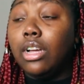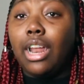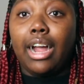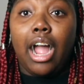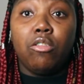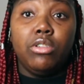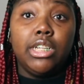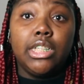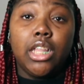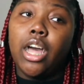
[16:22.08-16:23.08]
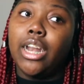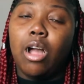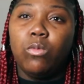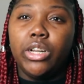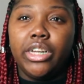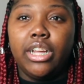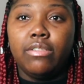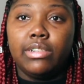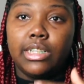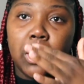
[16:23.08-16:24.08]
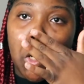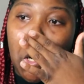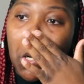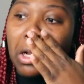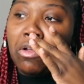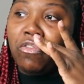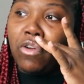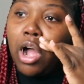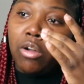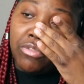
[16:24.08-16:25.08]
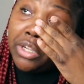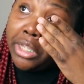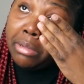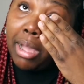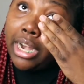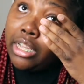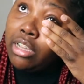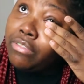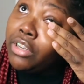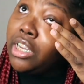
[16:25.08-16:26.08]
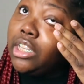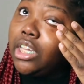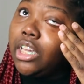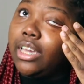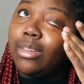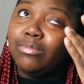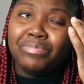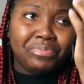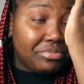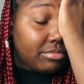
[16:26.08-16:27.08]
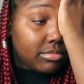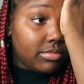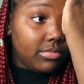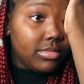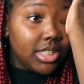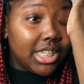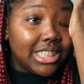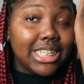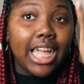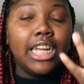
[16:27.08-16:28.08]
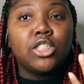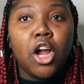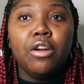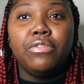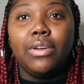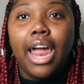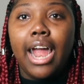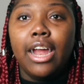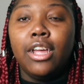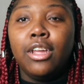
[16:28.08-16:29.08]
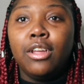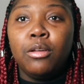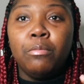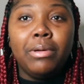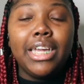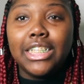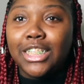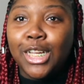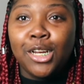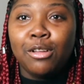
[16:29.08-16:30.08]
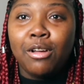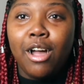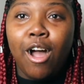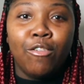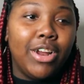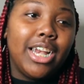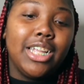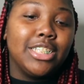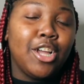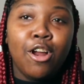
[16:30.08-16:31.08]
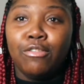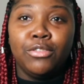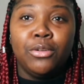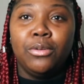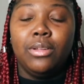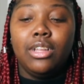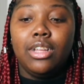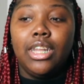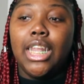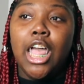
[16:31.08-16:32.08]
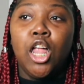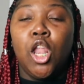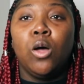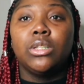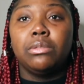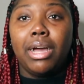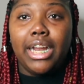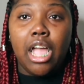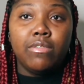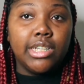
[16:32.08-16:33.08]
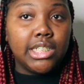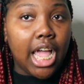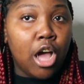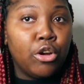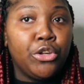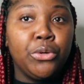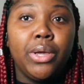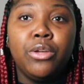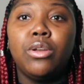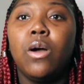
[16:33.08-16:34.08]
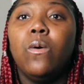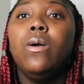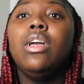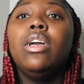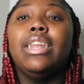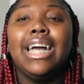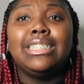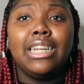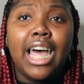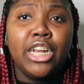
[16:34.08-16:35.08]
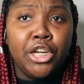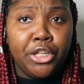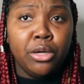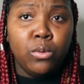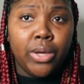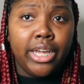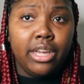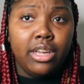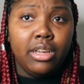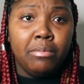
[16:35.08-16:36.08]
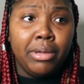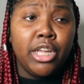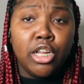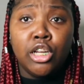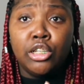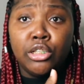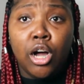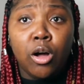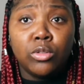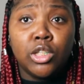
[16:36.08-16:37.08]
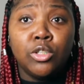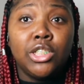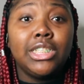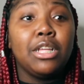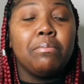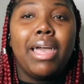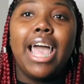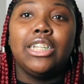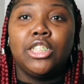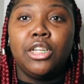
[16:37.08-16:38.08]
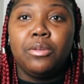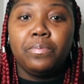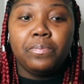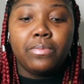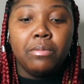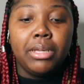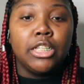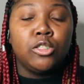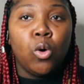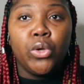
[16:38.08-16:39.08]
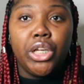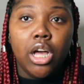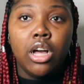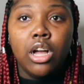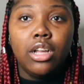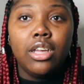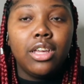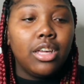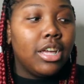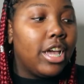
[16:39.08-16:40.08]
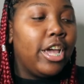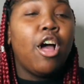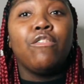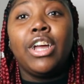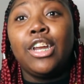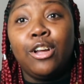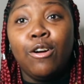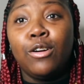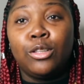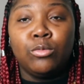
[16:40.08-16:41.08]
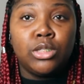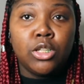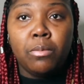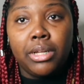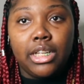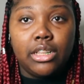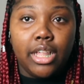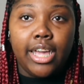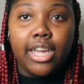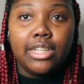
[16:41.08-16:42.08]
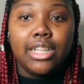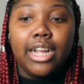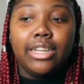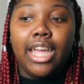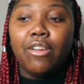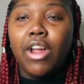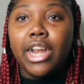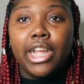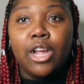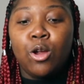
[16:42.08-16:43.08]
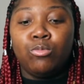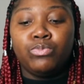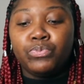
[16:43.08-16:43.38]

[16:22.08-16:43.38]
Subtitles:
Like, I really thought that I would never fall for anybody ever again. Because, like, that's hurtful. Like, being cheated on already is hurtful, let alone somebody having a child on you. And, you know, that's a lot to deal with being an adult. So, just imagine being so young and already going through so many things. Like, that right there